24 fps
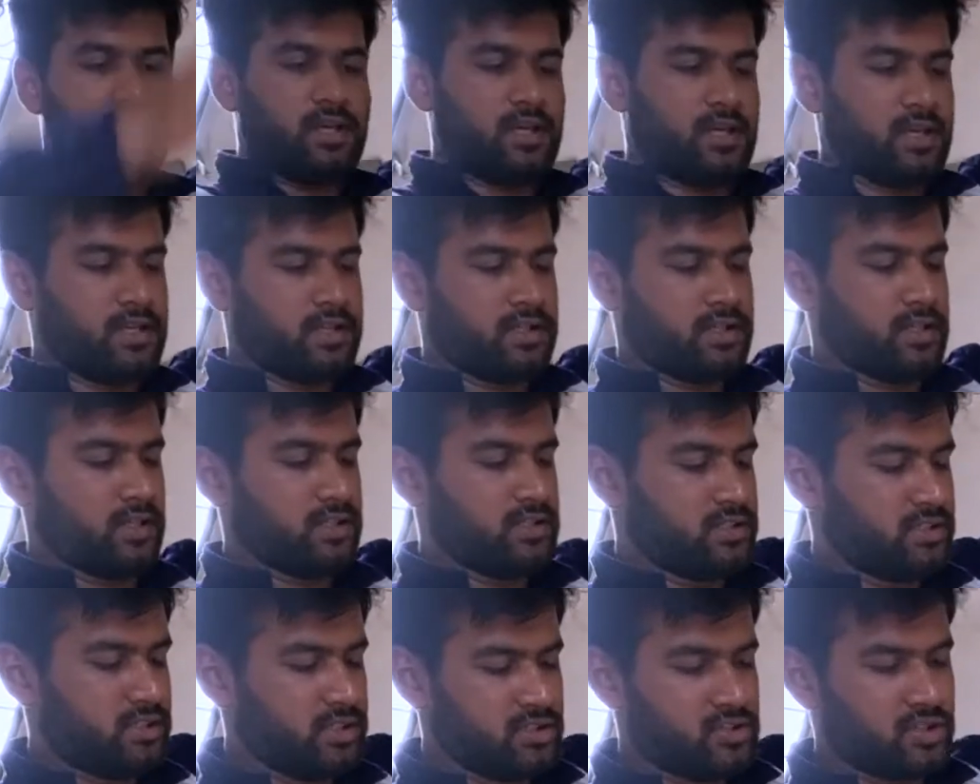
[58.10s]
It
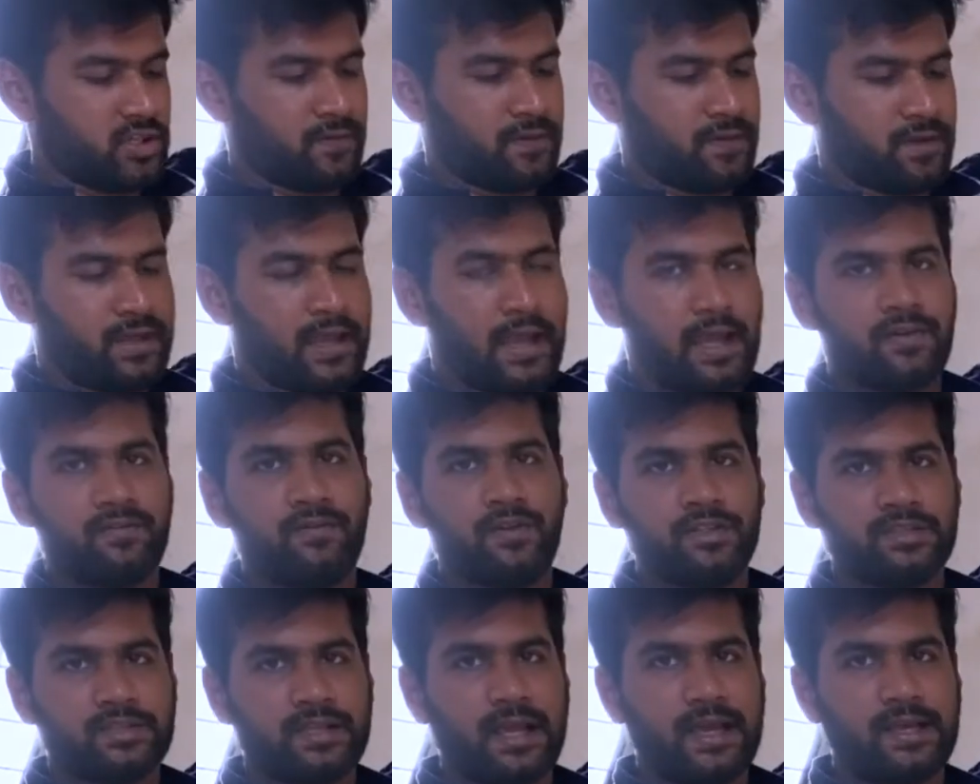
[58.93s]
consists of a
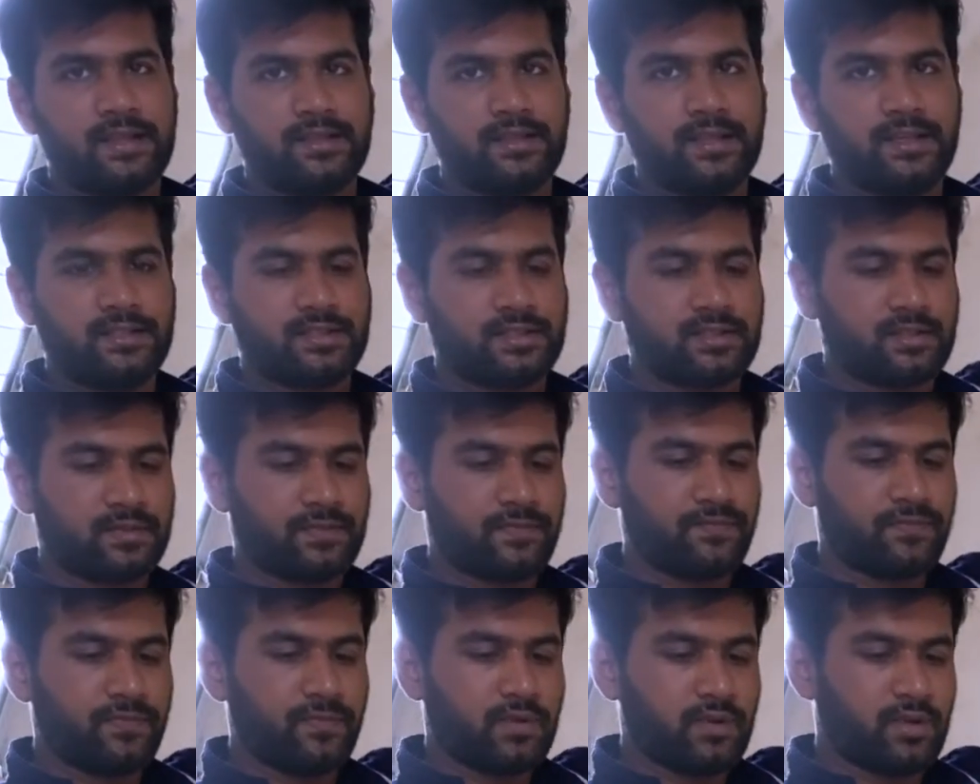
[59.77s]
canvas like this,
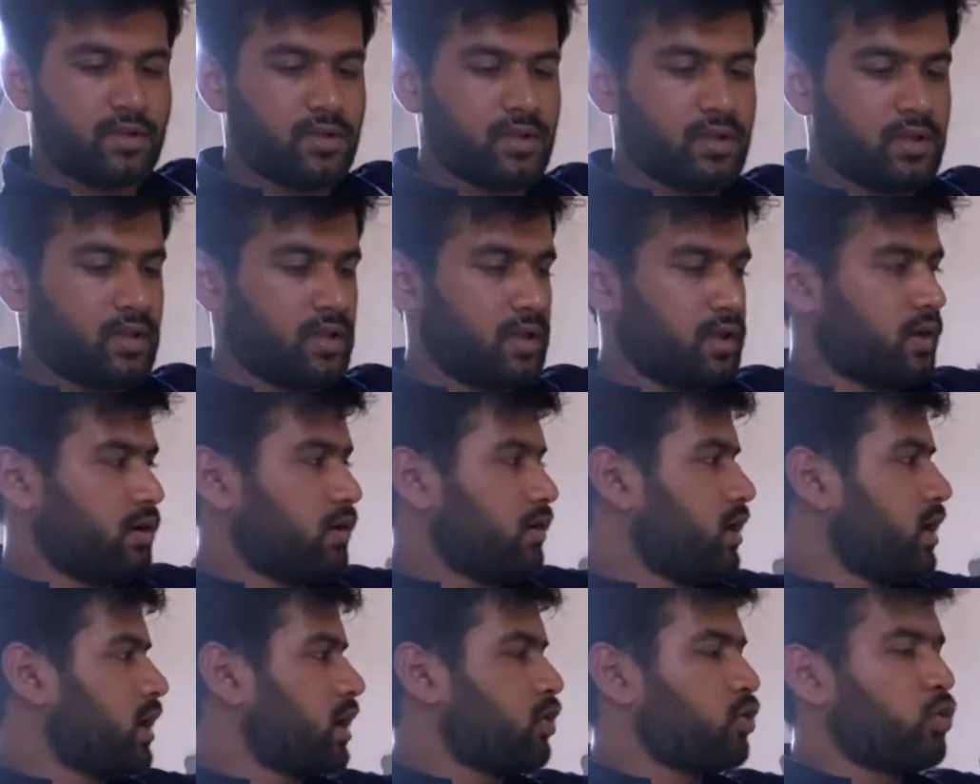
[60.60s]

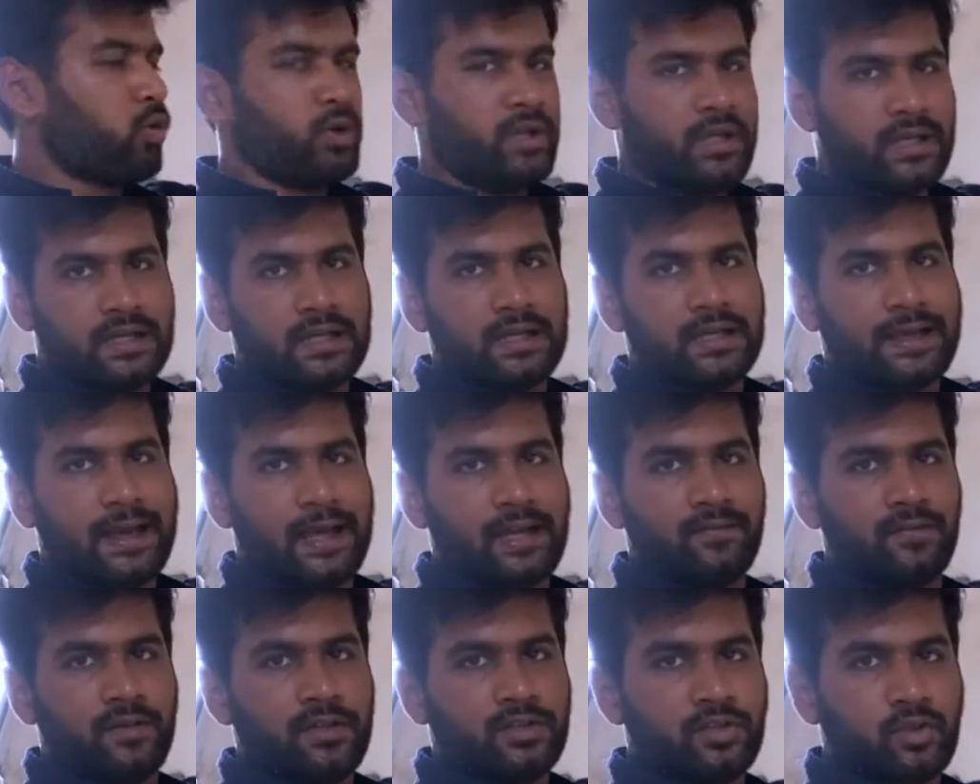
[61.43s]
a conical
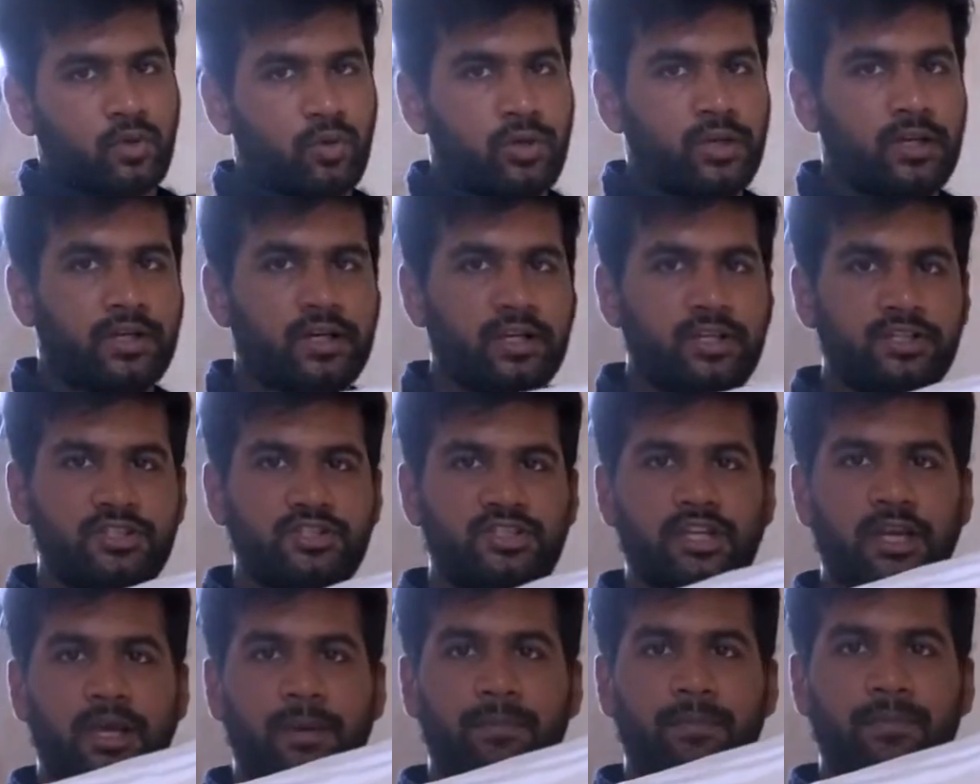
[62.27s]
canvas, conical in
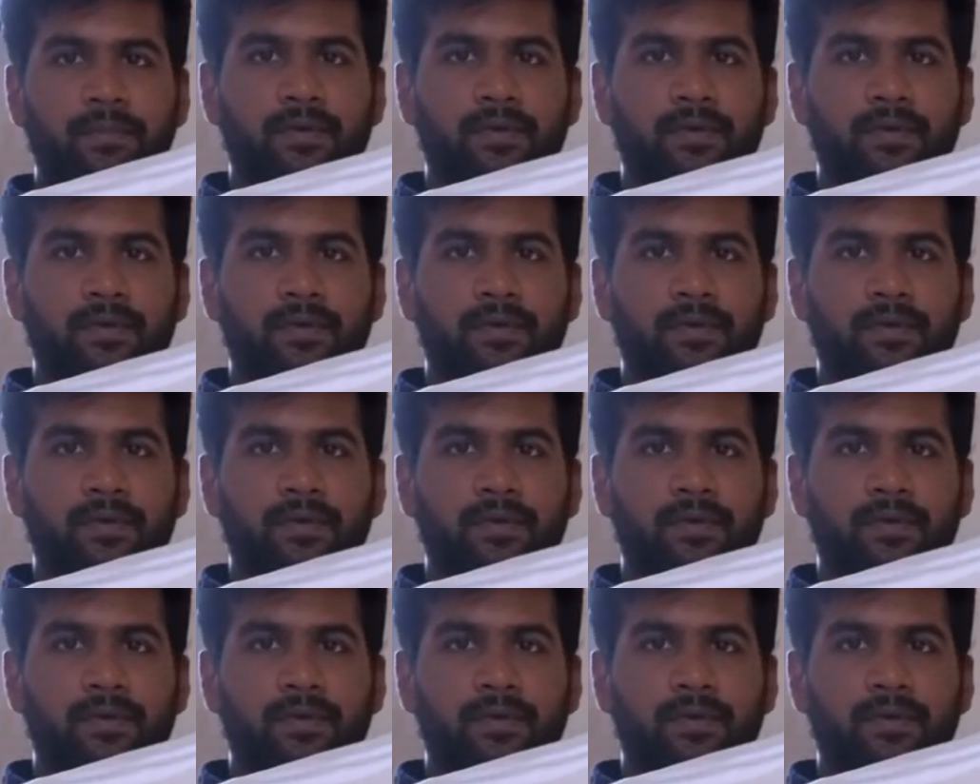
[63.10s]
shape,